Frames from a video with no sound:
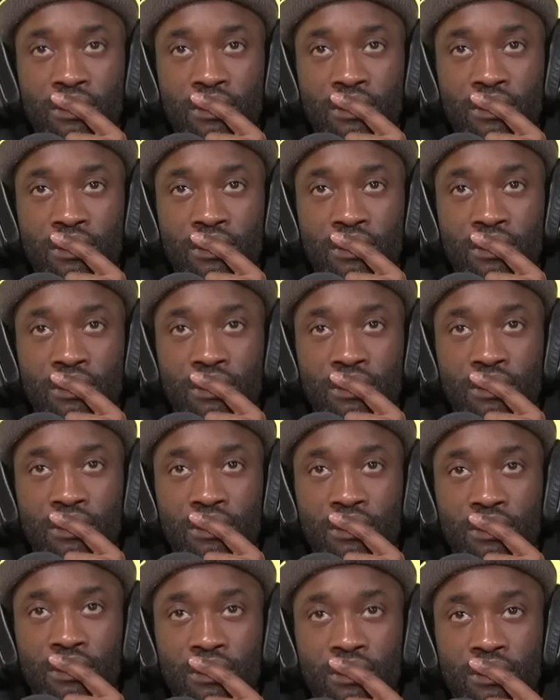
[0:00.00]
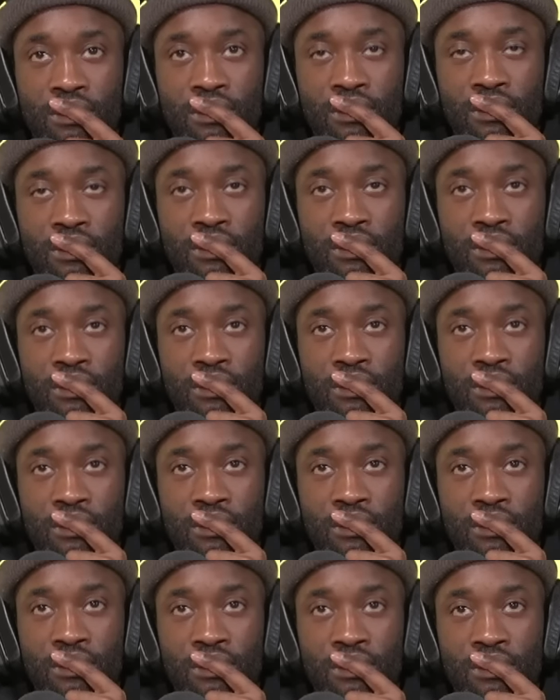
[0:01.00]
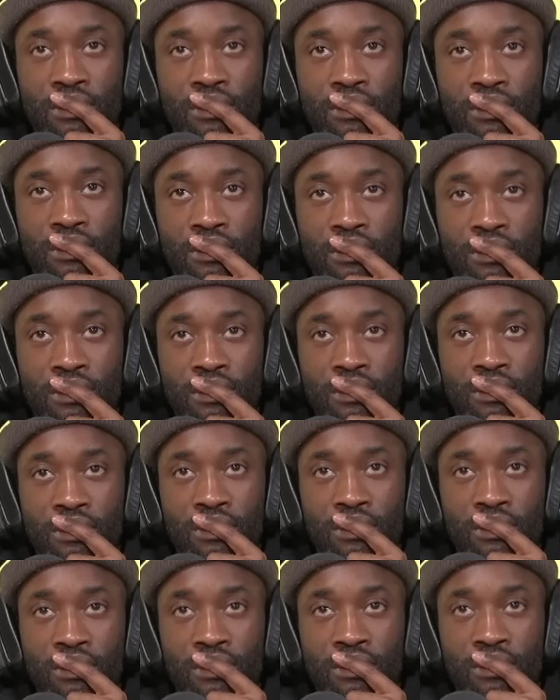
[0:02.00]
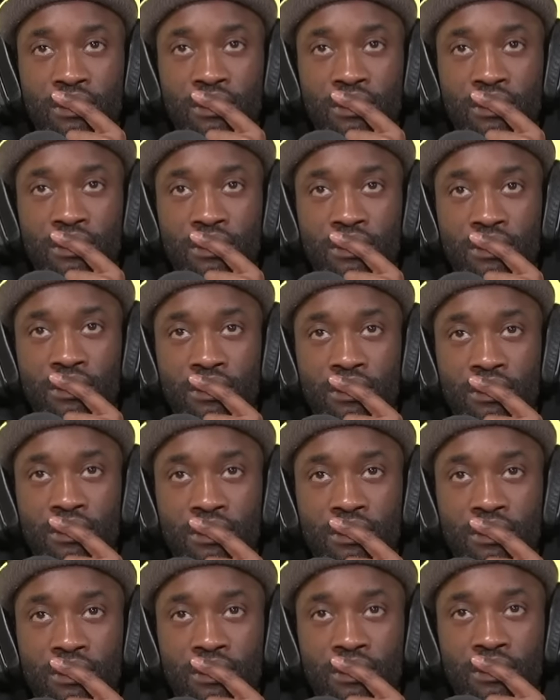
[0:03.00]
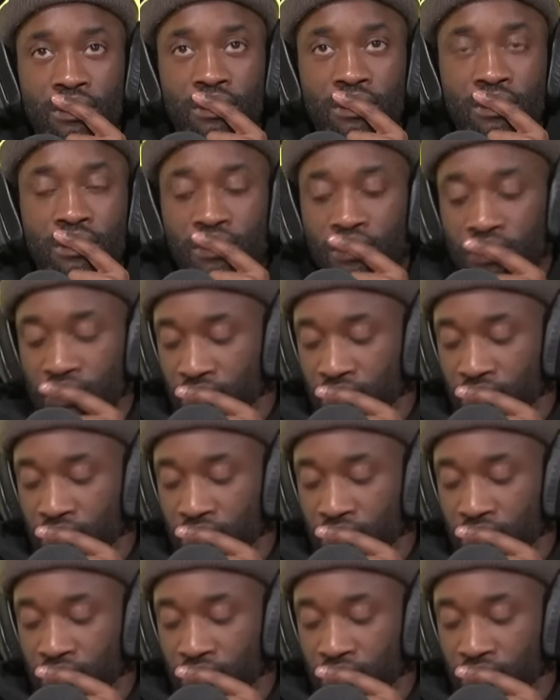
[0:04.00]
The person shown says nothing.